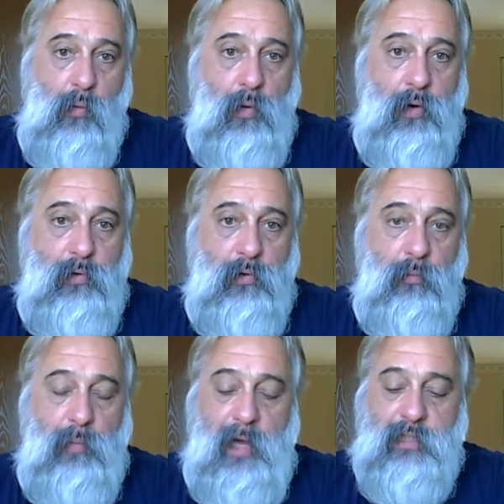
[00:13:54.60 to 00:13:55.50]
1 or
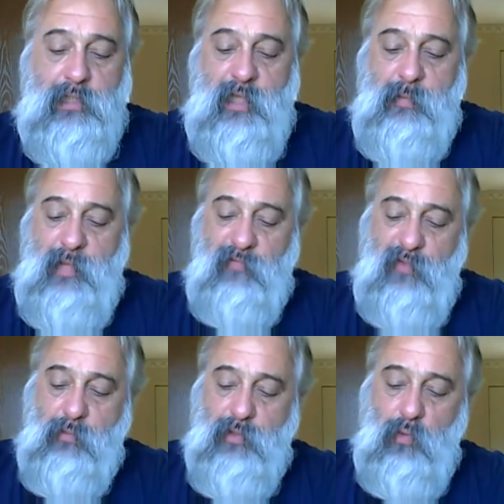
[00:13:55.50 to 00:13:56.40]
2 boxes. I mean,
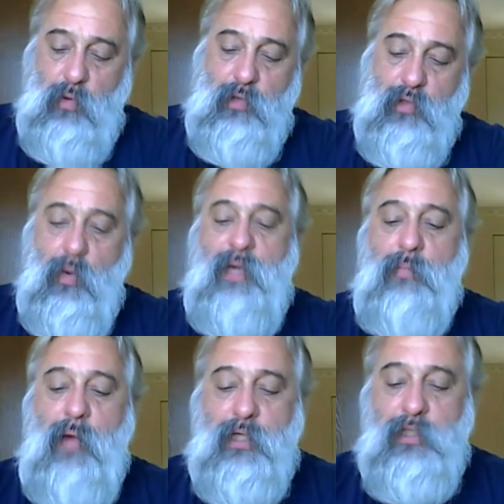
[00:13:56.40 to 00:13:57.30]
if I was ordering
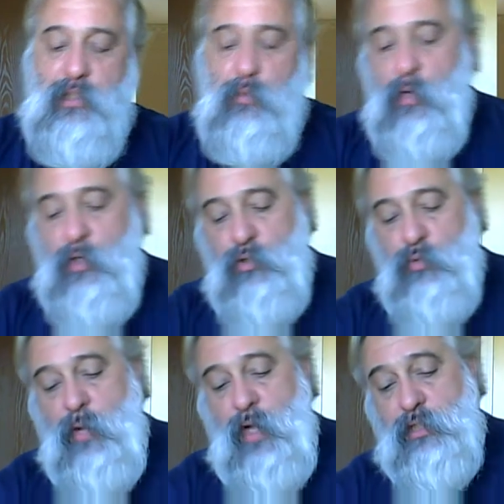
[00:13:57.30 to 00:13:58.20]
20 boxes at 1 or
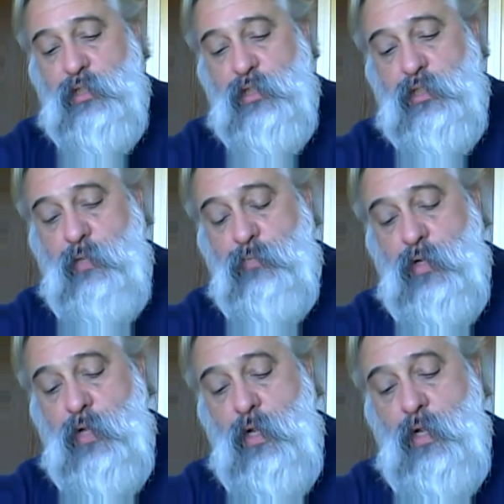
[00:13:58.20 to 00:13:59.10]
2 boxes or
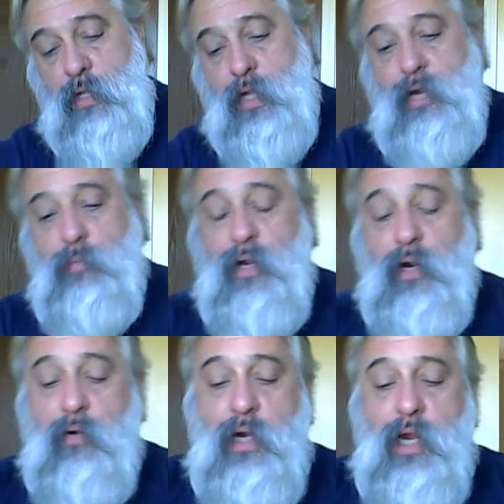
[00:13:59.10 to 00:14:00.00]
something, that'd be
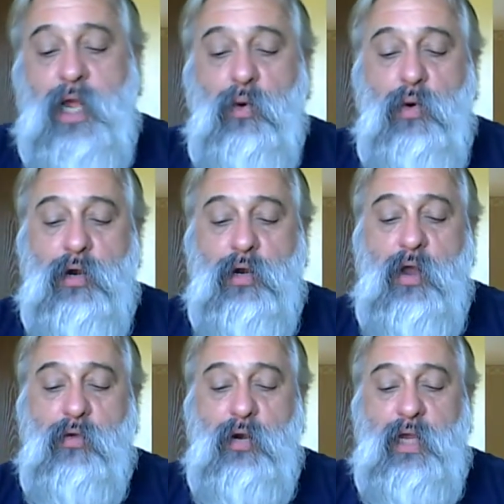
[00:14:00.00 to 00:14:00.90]
all right. And I ordered
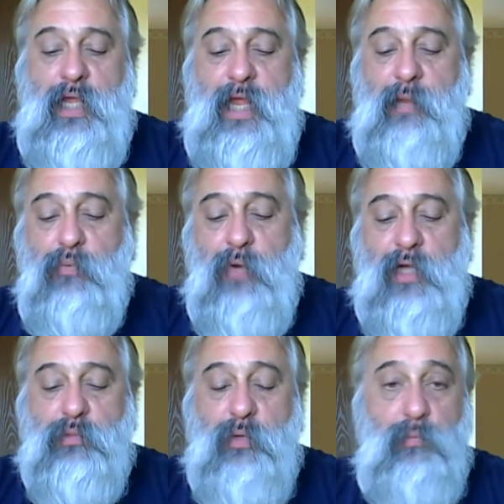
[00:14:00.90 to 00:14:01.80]
another Lee hand
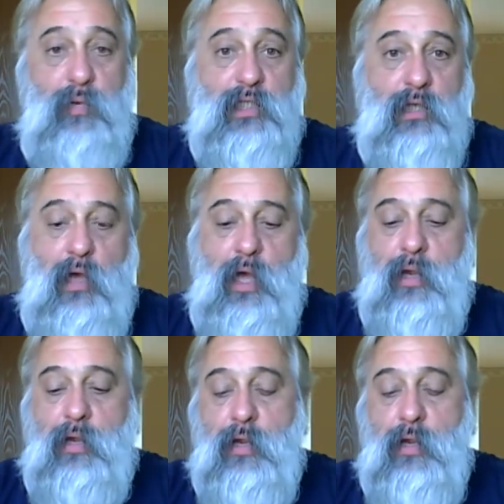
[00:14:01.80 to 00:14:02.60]
press with a breech lock.